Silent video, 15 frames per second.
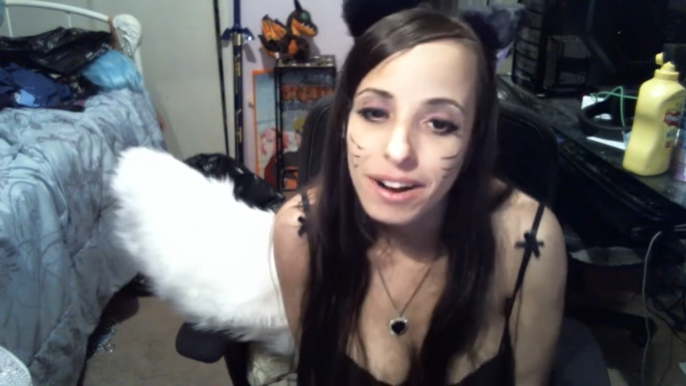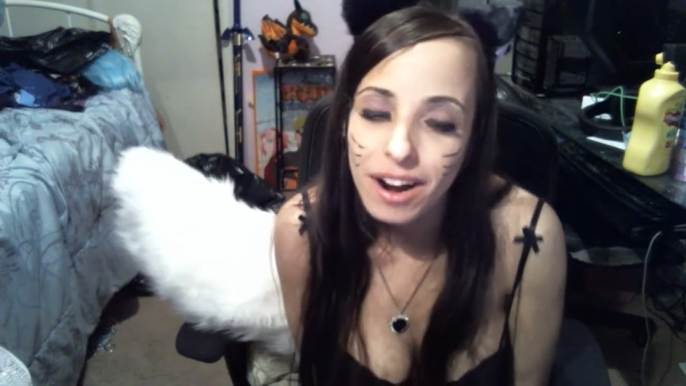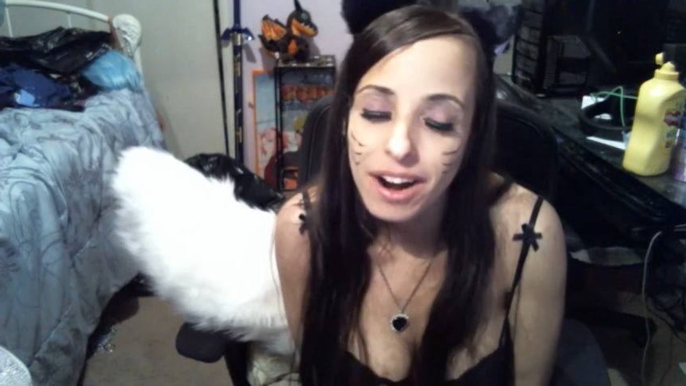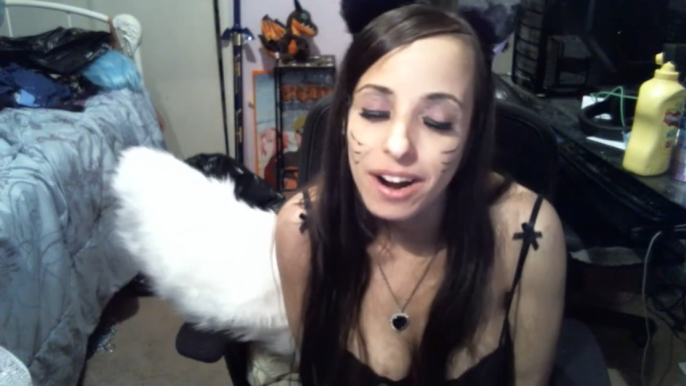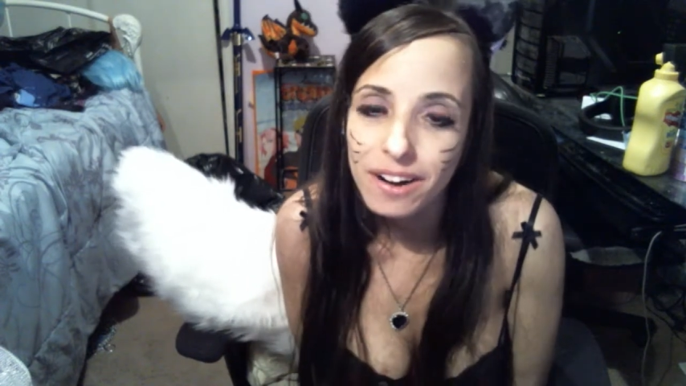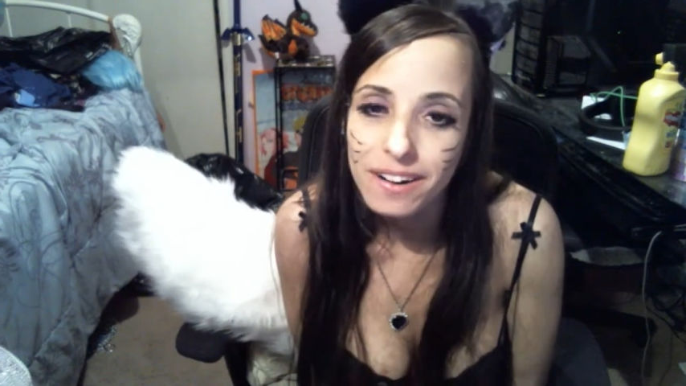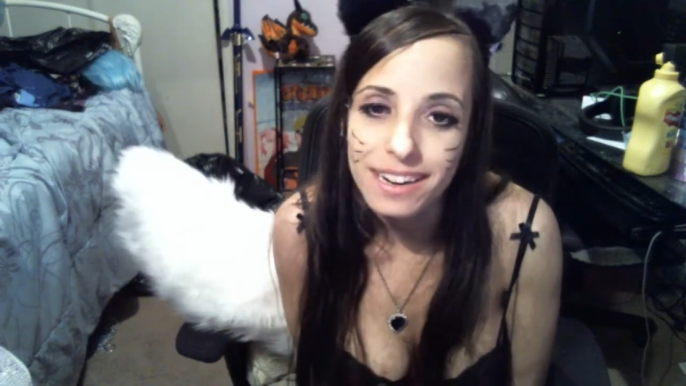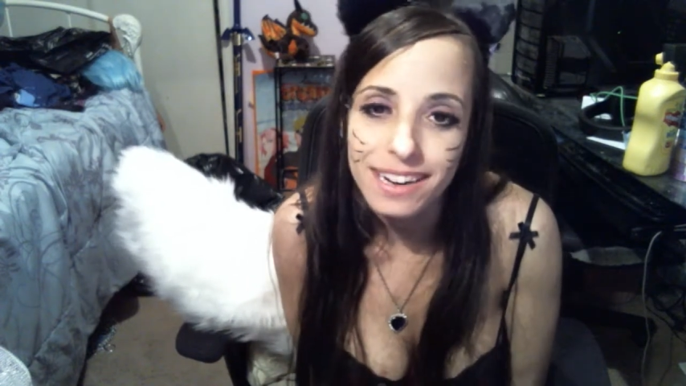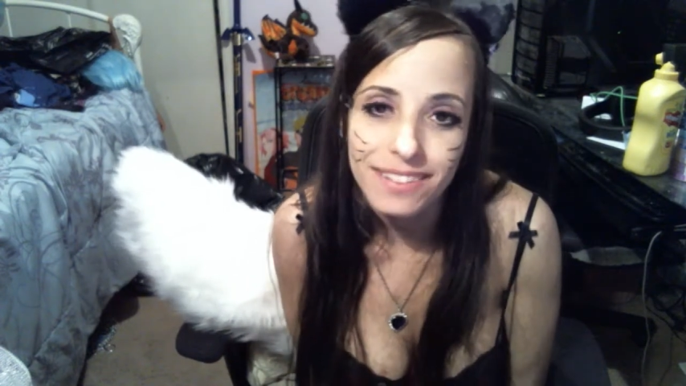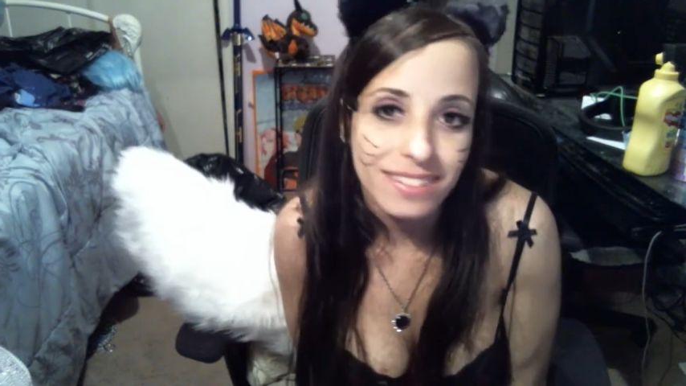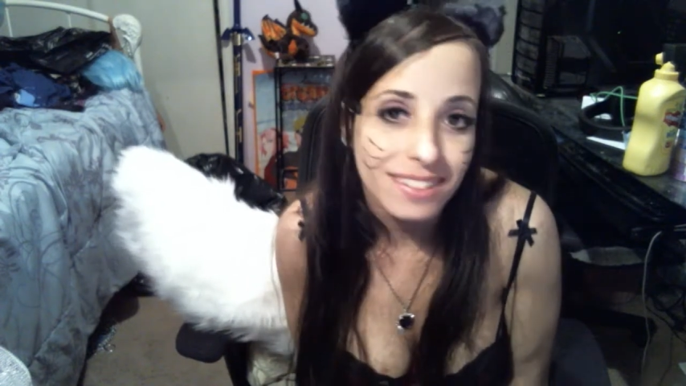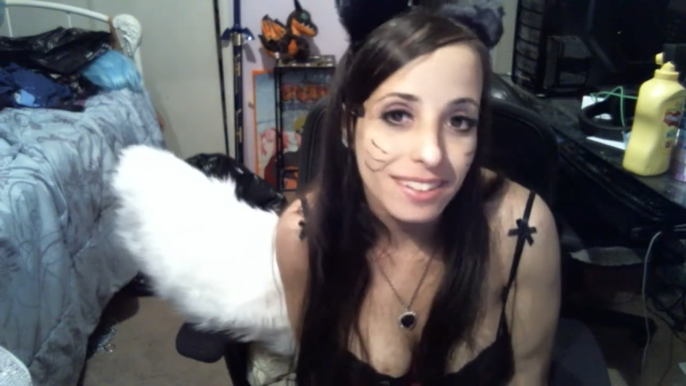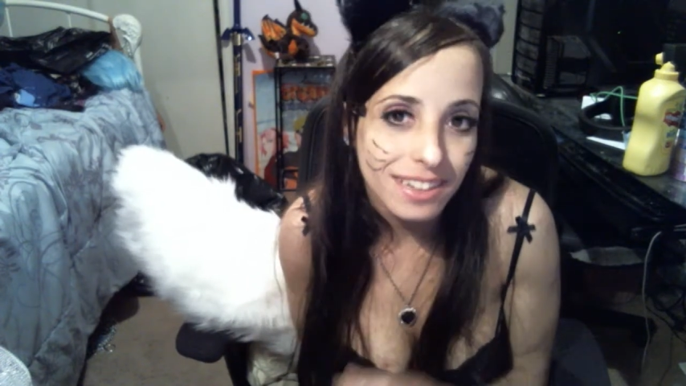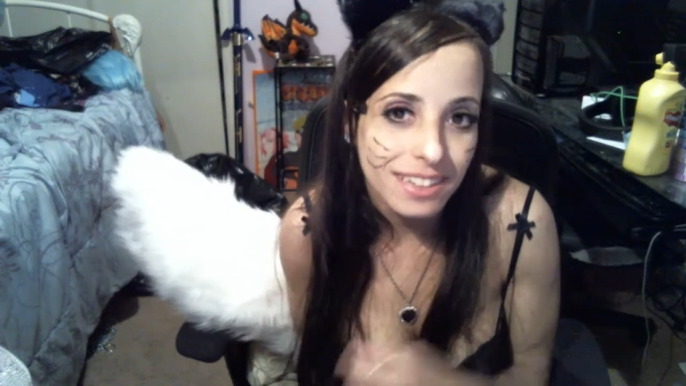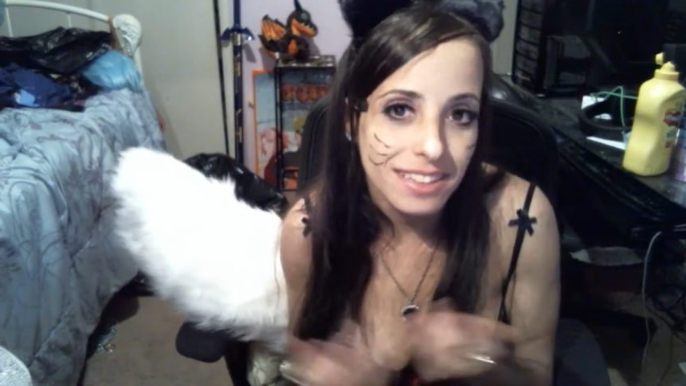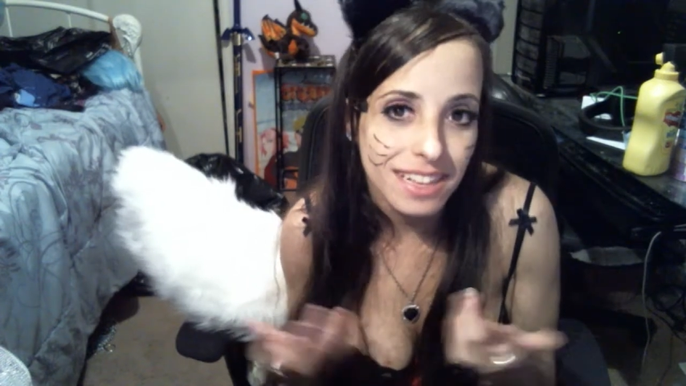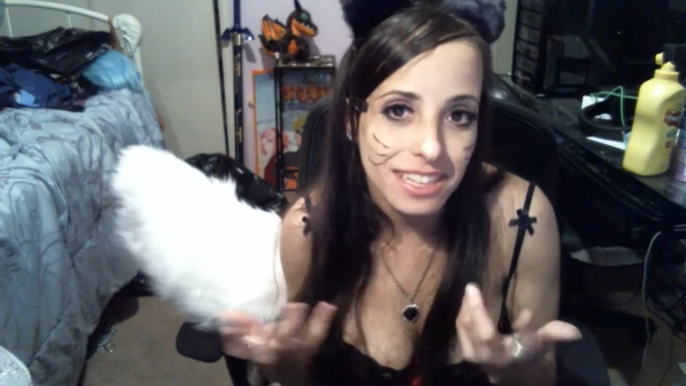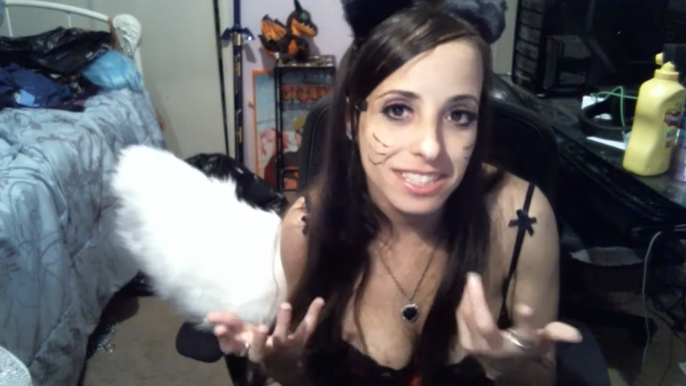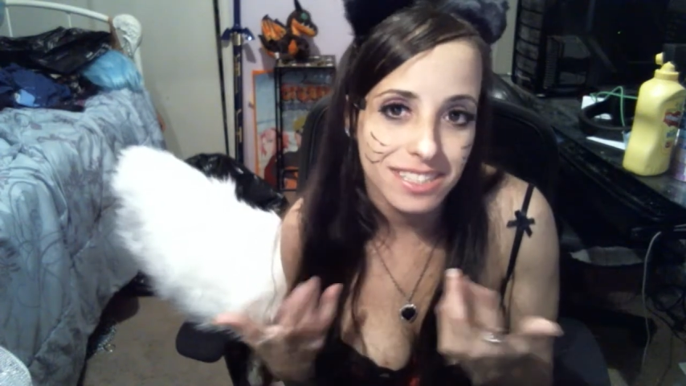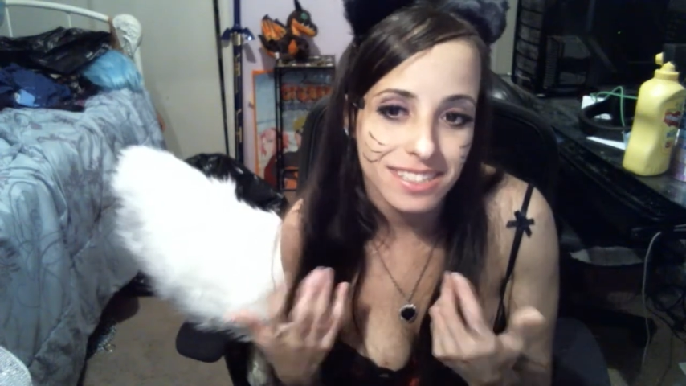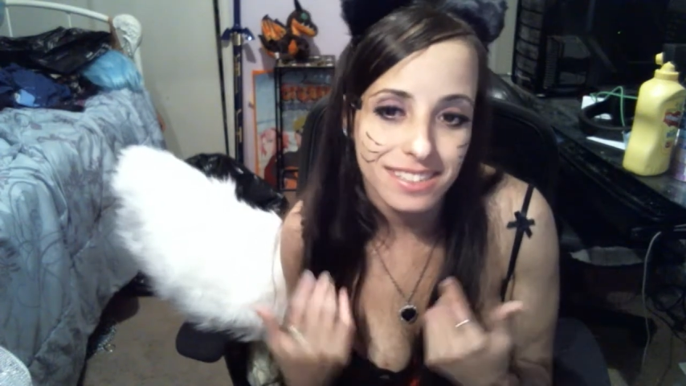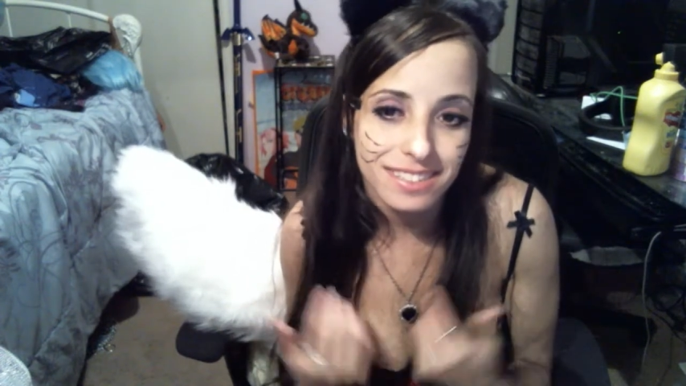Ahri, League of
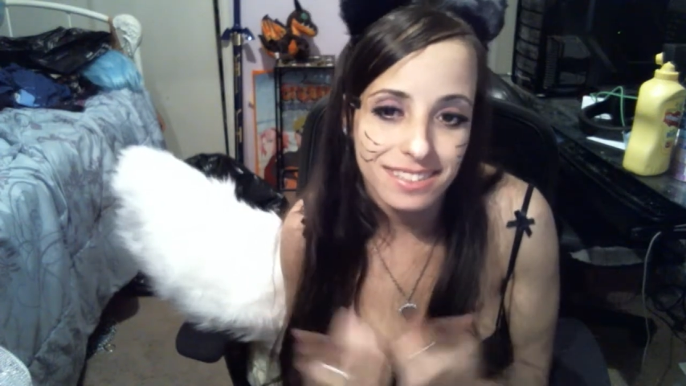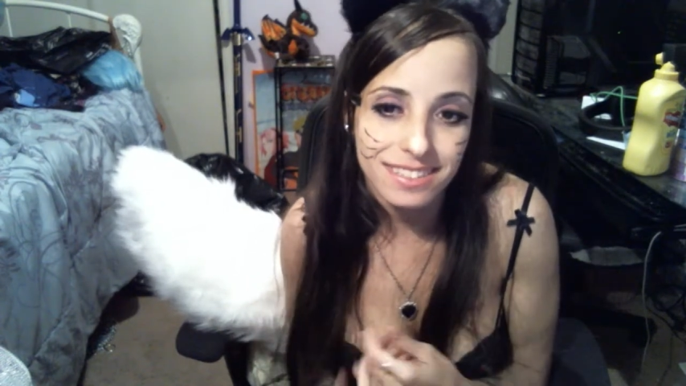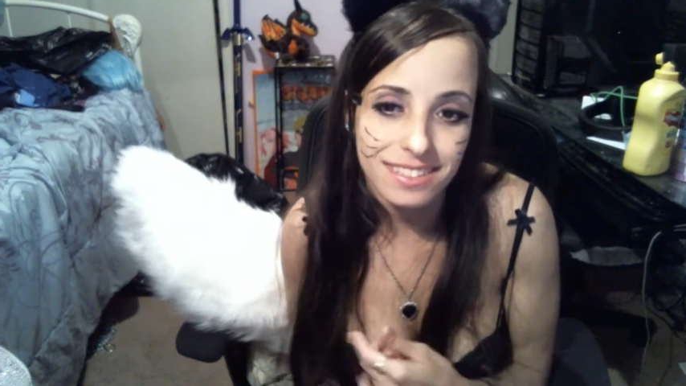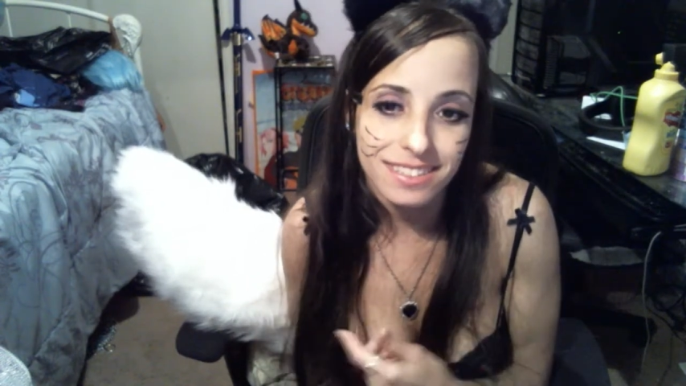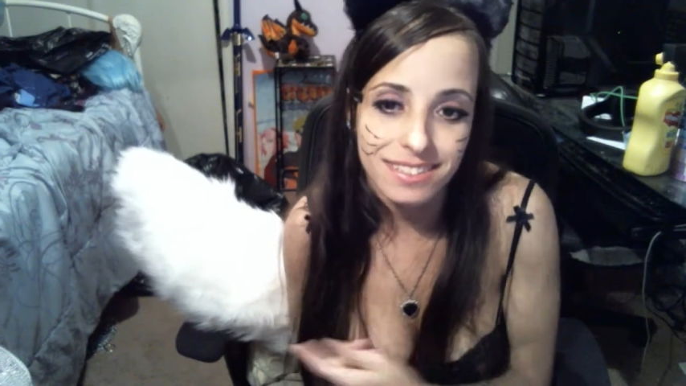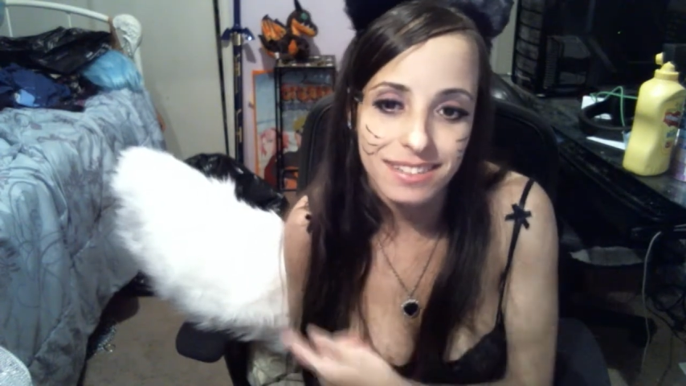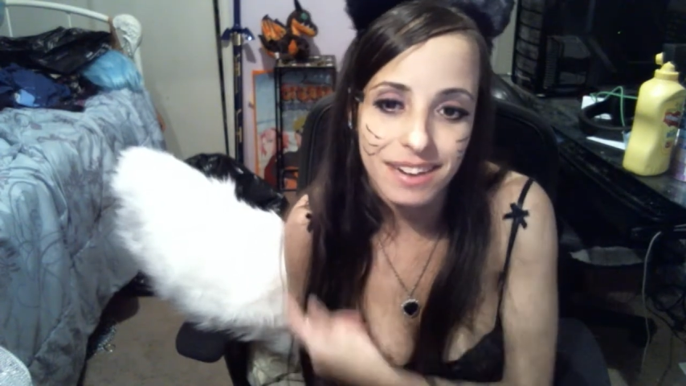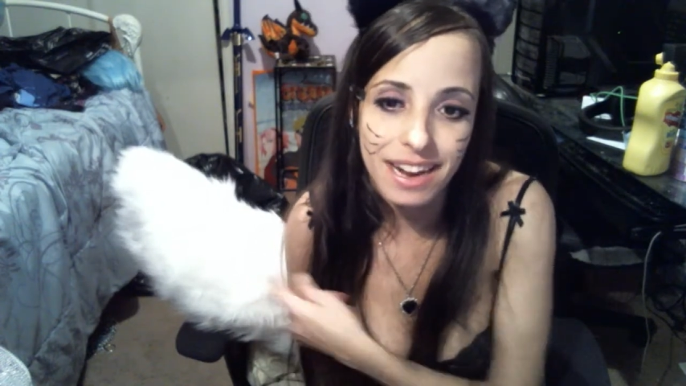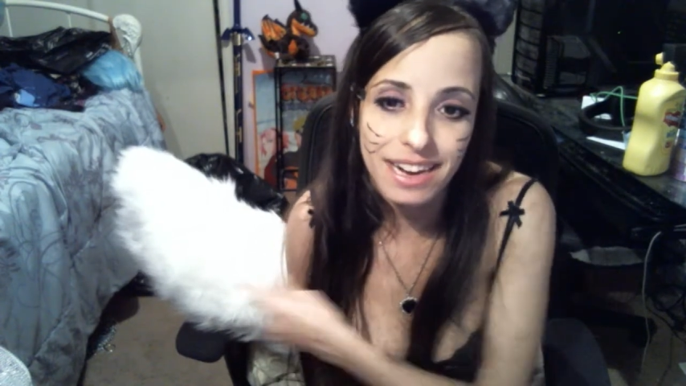Legends.